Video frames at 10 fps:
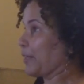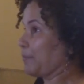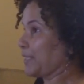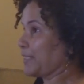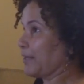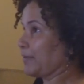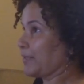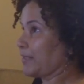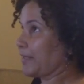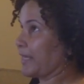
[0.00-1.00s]
I picked out
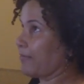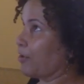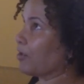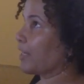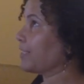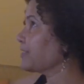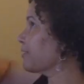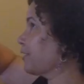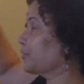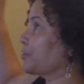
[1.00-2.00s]
they have all kinds
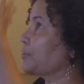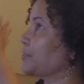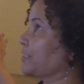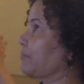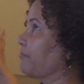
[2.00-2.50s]
of colors and